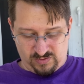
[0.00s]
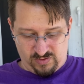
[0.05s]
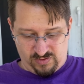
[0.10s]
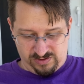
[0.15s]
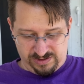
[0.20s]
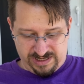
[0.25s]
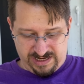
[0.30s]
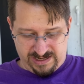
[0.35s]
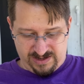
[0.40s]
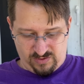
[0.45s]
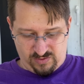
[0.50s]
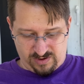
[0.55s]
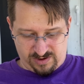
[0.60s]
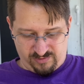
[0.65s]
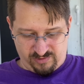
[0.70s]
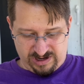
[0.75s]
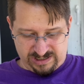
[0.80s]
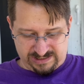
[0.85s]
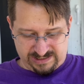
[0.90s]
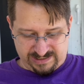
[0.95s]
hold A or
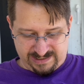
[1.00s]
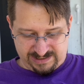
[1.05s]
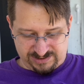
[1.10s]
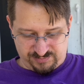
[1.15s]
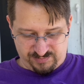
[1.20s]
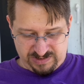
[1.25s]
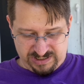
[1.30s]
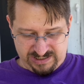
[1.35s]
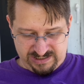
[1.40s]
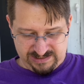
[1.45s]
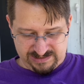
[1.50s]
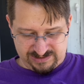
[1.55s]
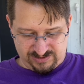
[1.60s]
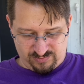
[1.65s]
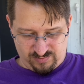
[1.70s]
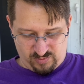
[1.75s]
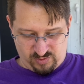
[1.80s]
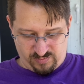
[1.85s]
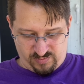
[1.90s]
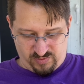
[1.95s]
crank to catch beans, or
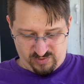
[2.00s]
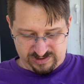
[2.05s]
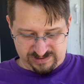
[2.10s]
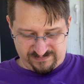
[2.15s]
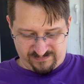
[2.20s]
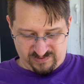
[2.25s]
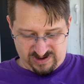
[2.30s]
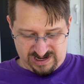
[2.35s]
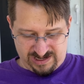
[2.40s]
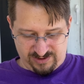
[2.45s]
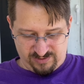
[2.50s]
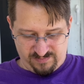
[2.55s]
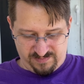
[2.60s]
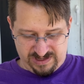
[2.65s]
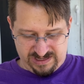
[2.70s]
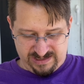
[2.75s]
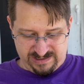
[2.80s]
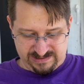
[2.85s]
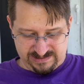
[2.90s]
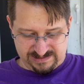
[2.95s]
more points for higher
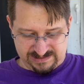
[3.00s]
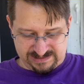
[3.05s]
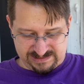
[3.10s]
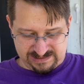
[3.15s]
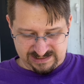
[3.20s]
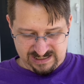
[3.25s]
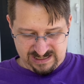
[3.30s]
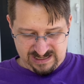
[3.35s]
beans.